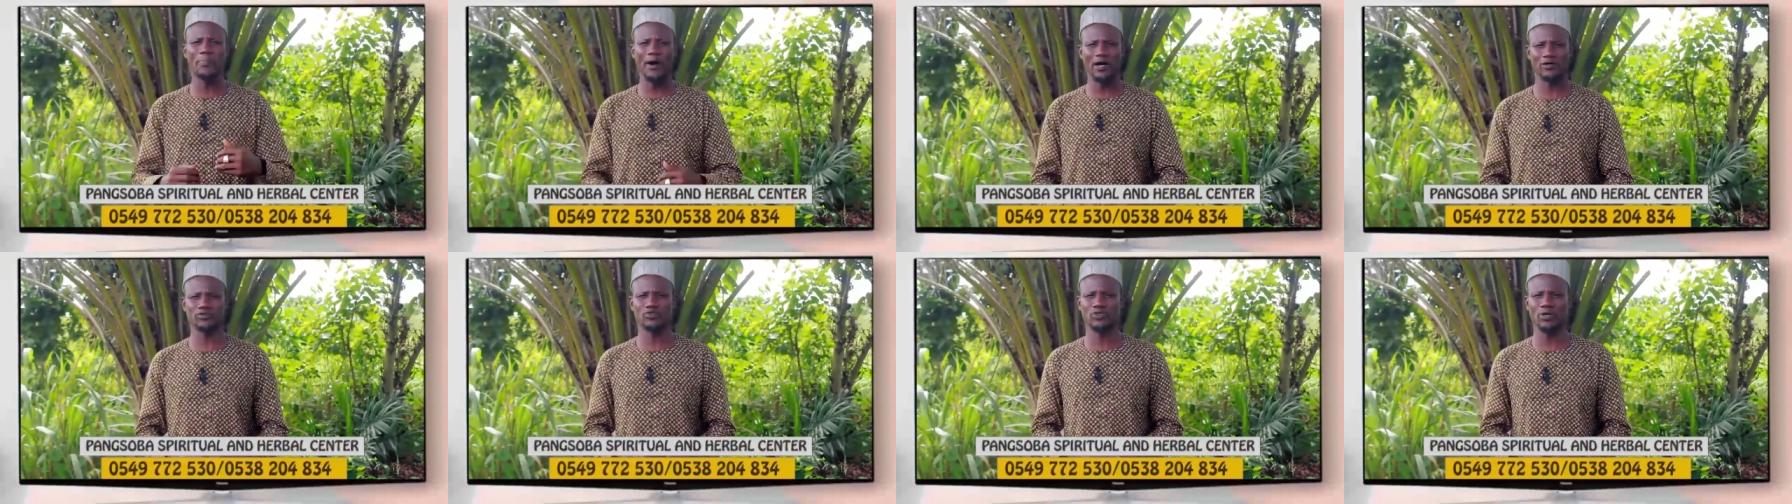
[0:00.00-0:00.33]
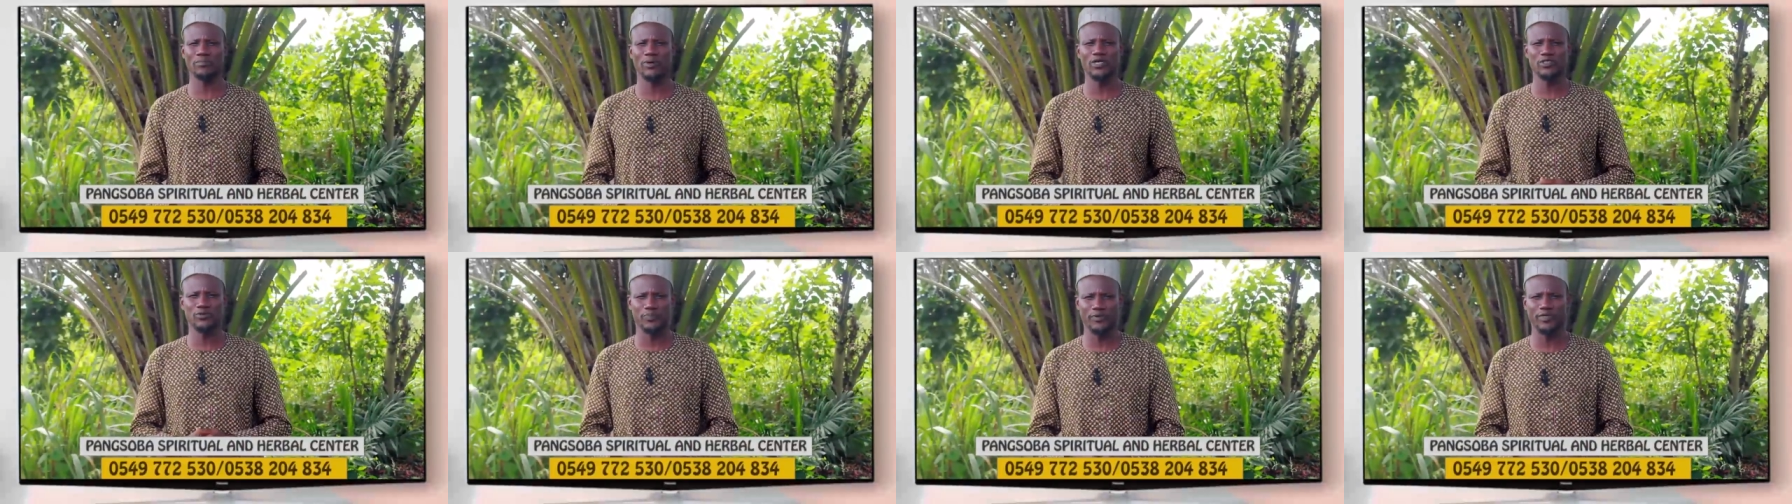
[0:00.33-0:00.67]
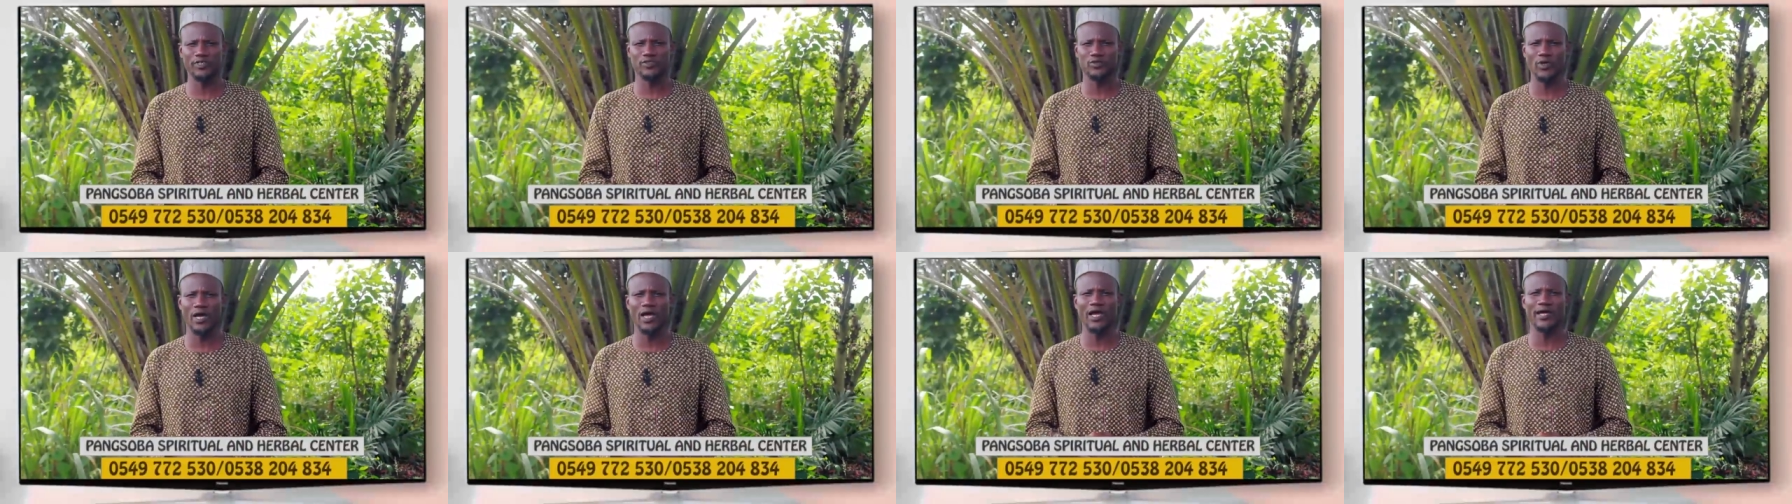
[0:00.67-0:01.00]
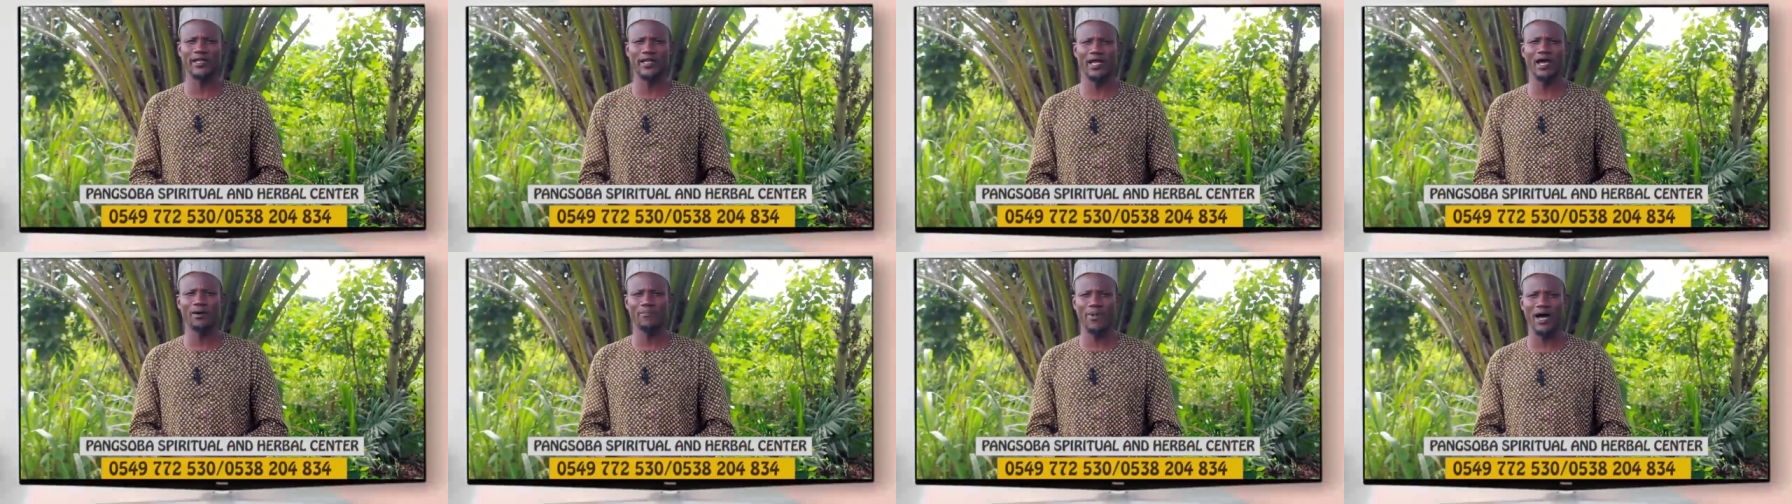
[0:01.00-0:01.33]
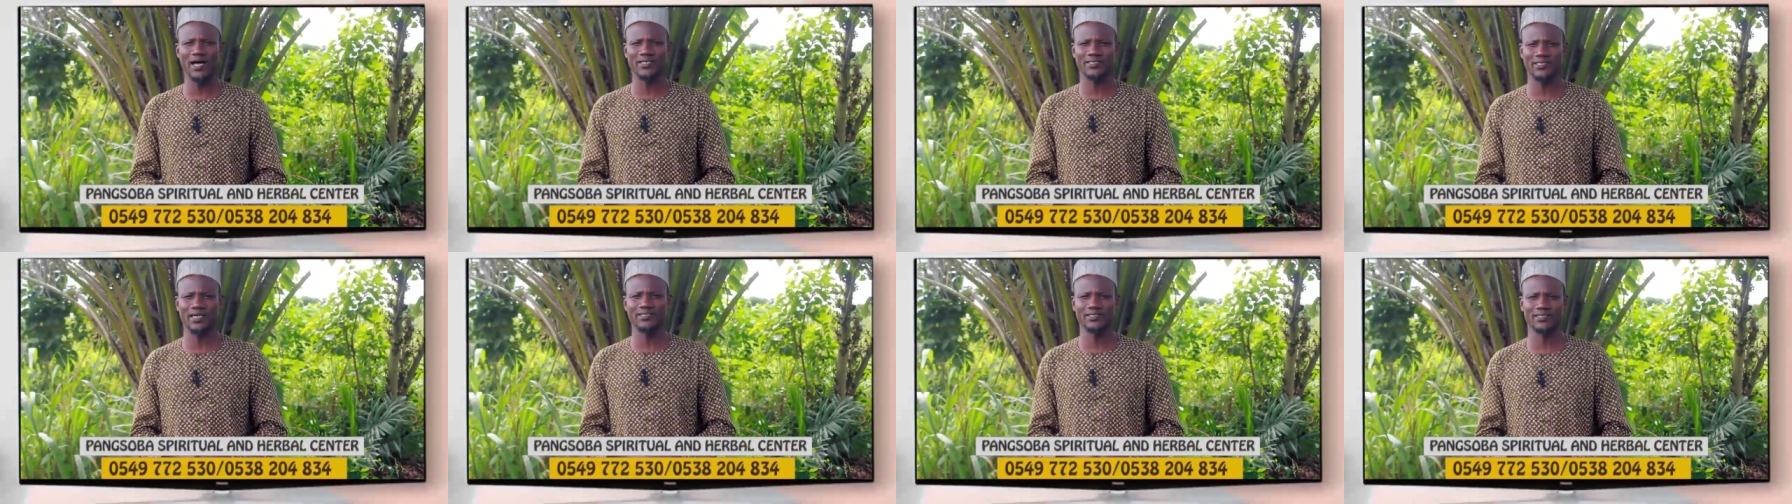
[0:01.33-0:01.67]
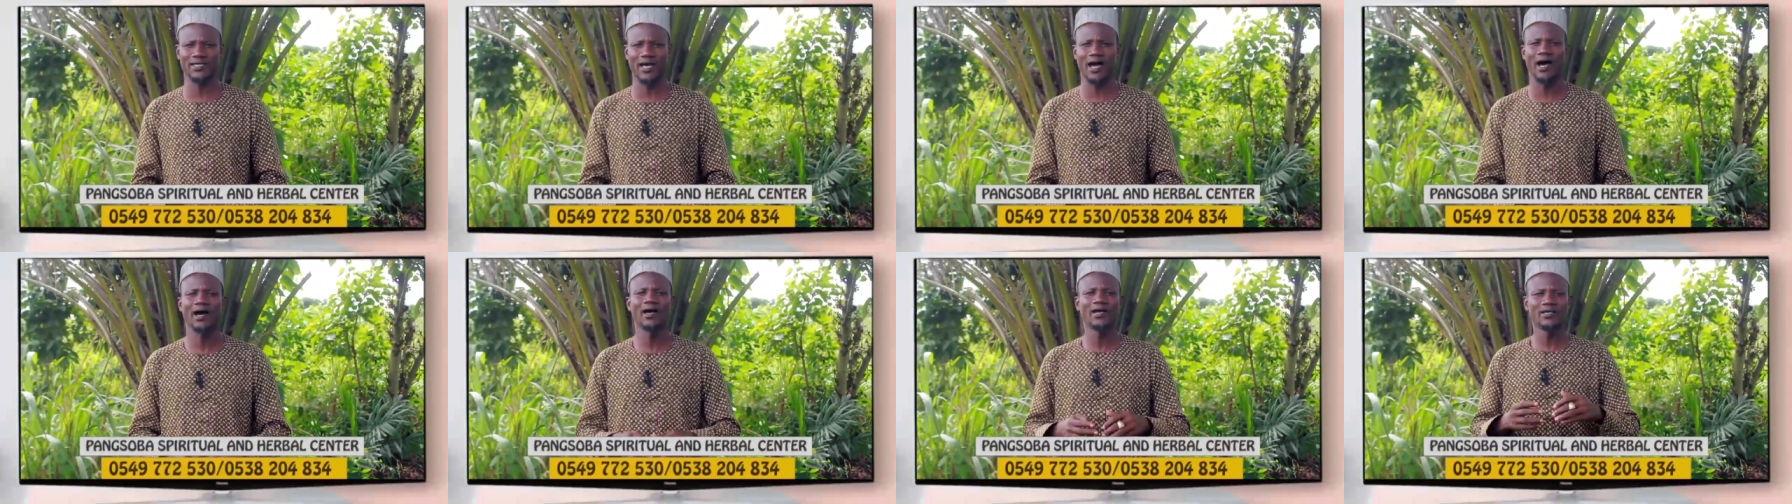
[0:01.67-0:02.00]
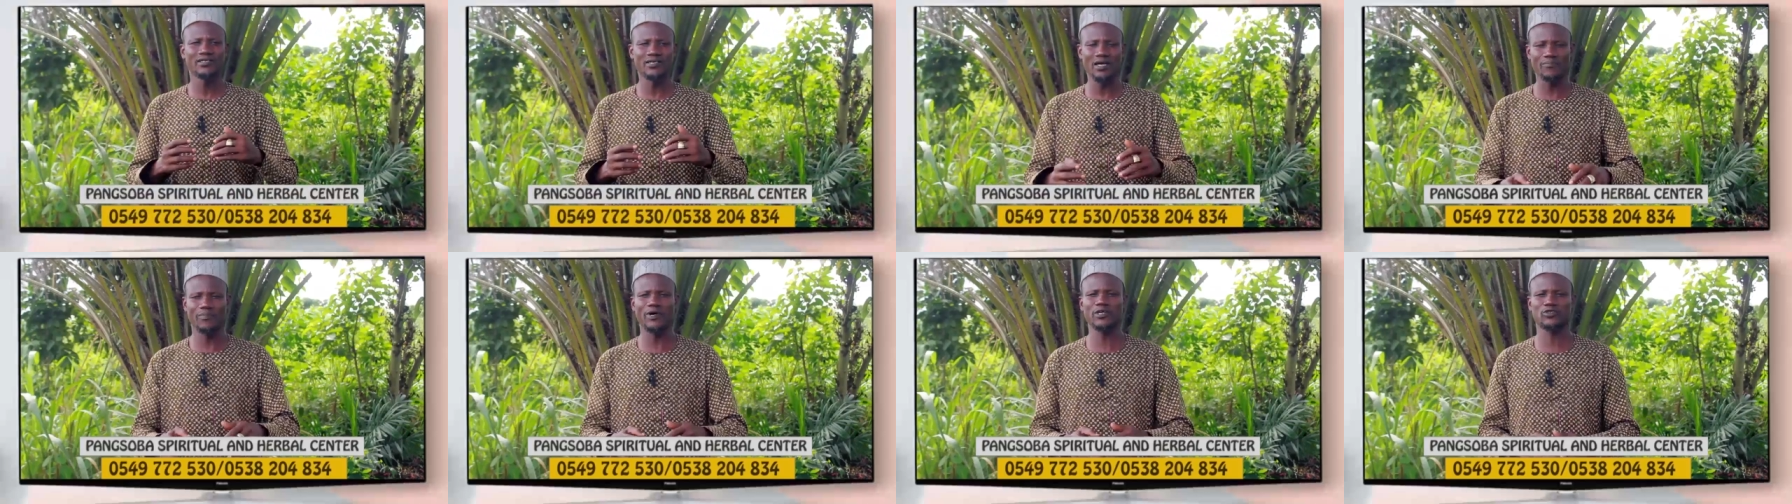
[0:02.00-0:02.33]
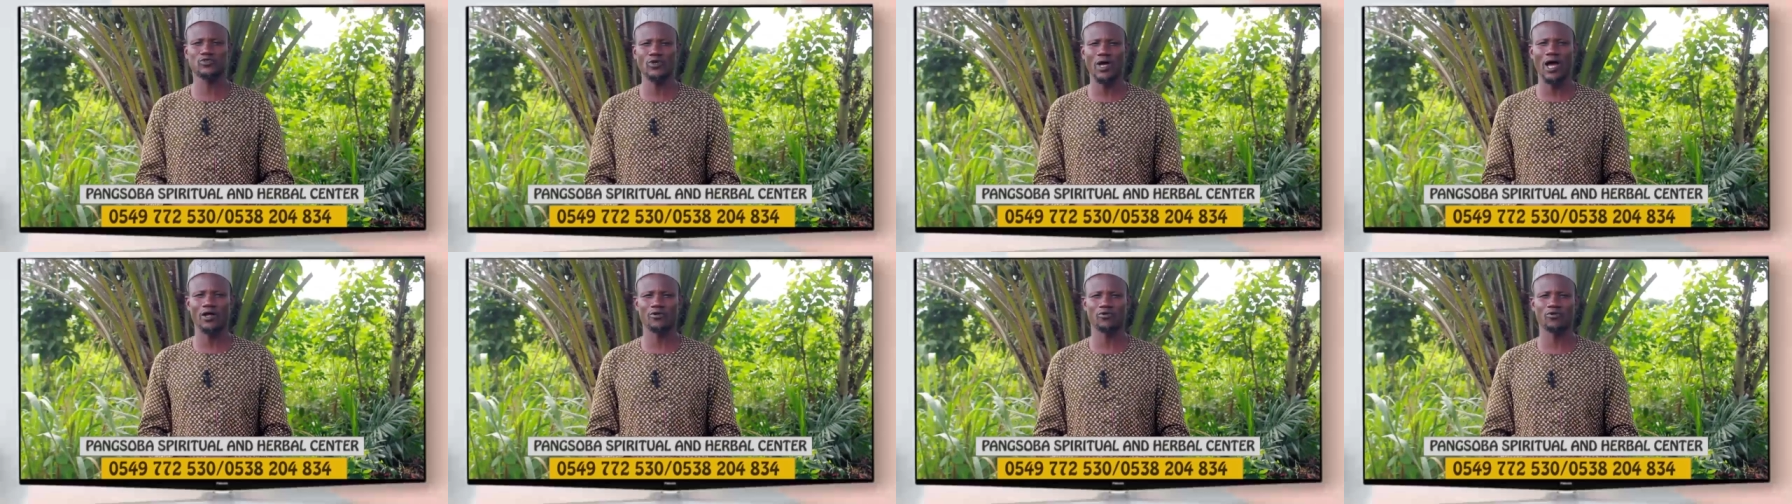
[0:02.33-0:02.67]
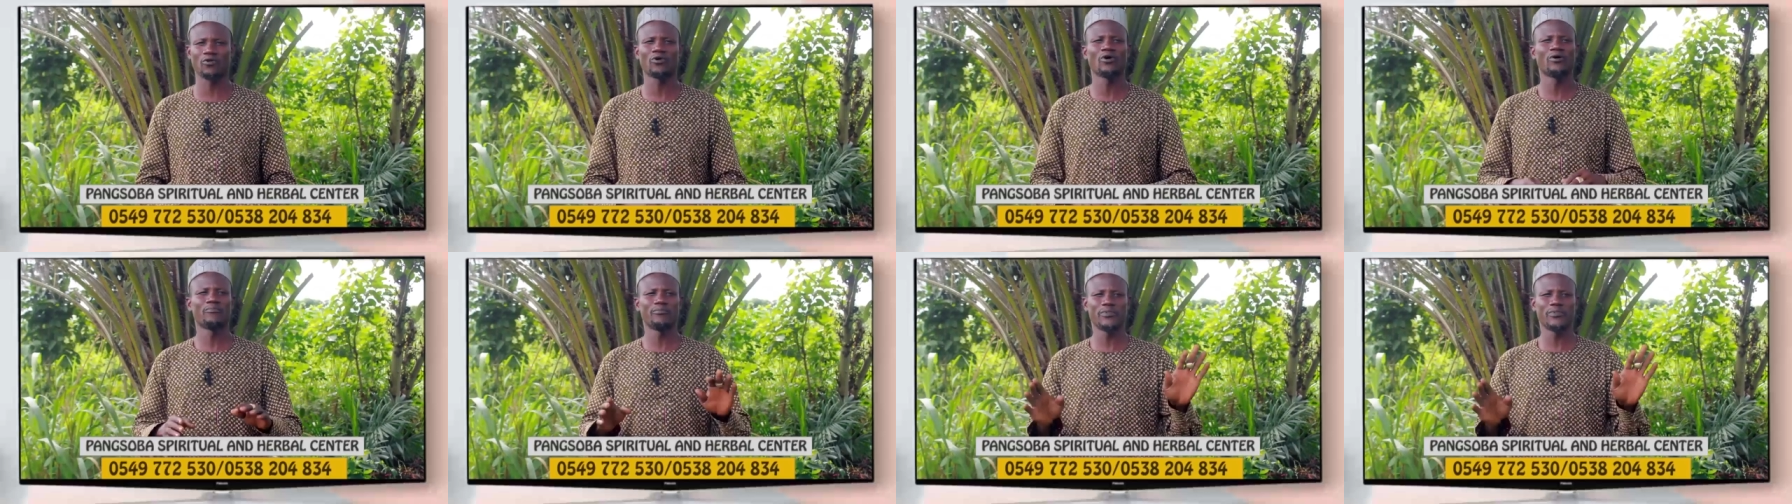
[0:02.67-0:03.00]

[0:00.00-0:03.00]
Pampsober Spiritual and Herbal Center, Yabesano,